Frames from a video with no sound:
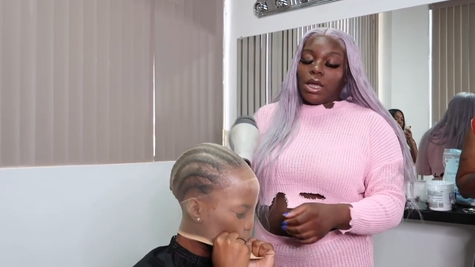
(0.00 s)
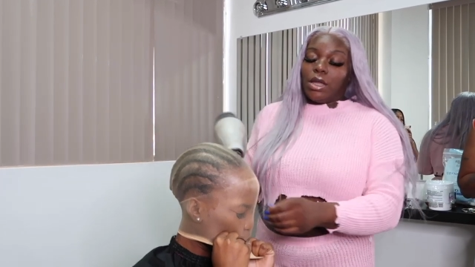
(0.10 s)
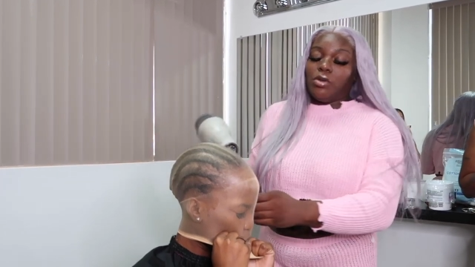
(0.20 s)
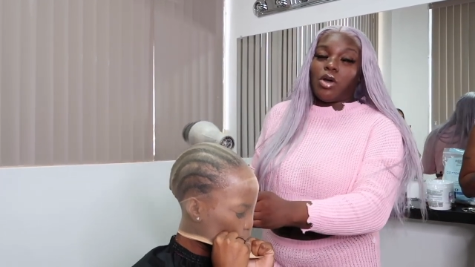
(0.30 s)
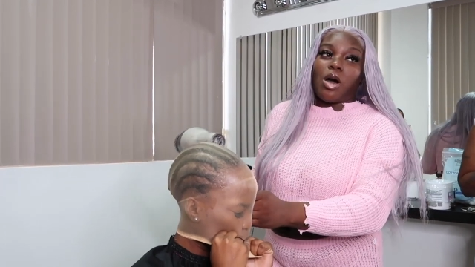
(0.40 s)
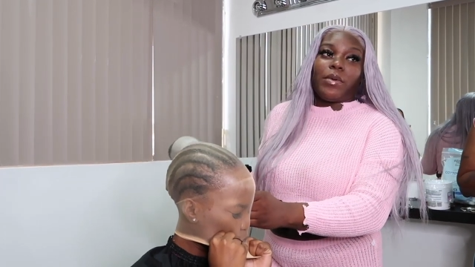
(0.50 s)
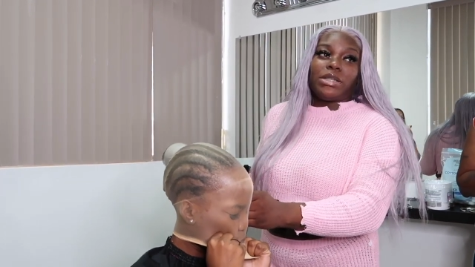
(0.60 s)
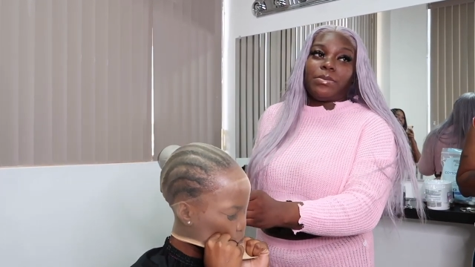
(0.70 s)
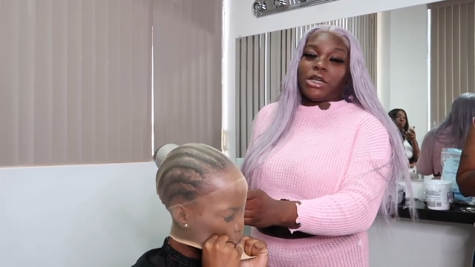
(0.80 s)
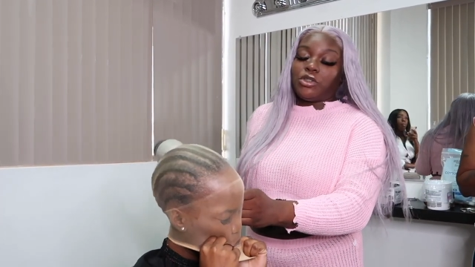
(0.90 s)
Speaker 1: And
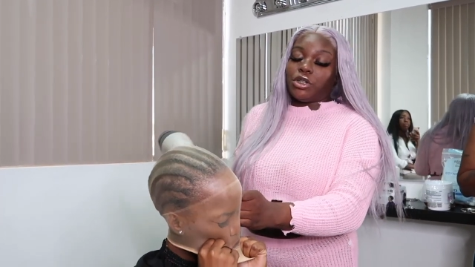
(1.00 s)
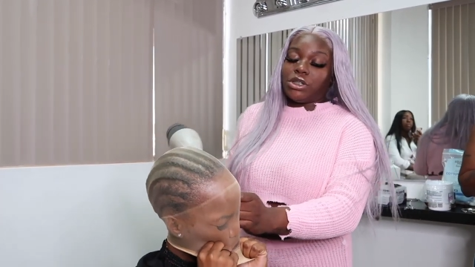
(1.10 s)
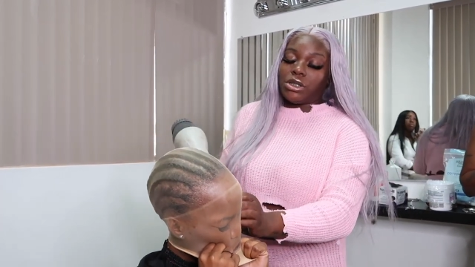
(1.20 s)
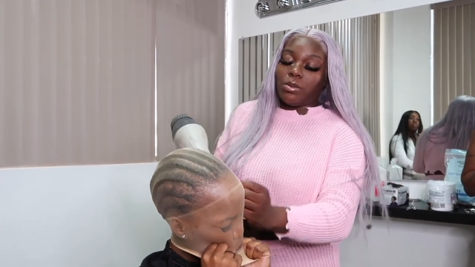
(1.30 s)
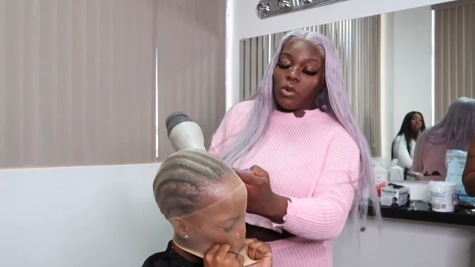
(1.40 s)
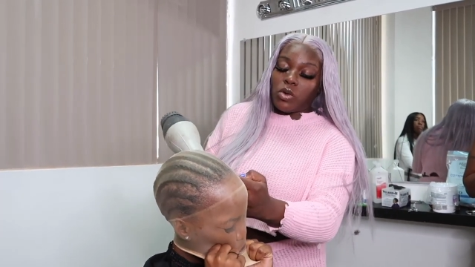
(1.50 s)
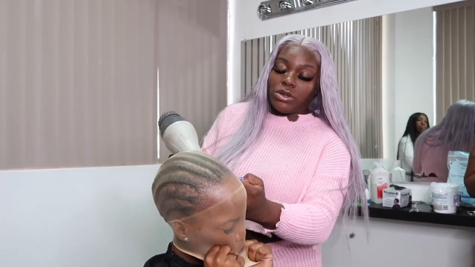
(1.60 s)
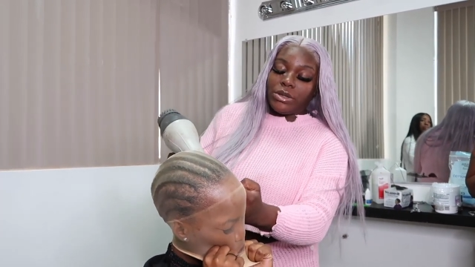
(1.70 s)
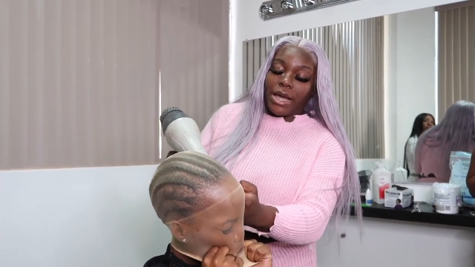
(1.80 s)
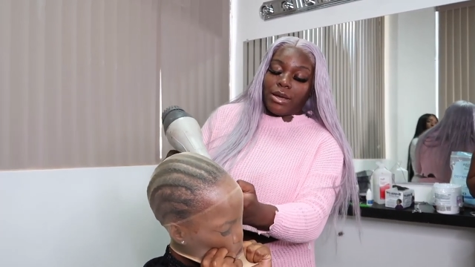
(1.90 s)
always make sure to
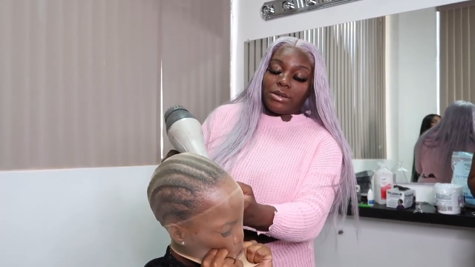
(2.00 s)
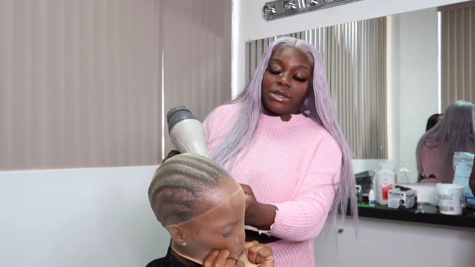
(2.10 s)
mold down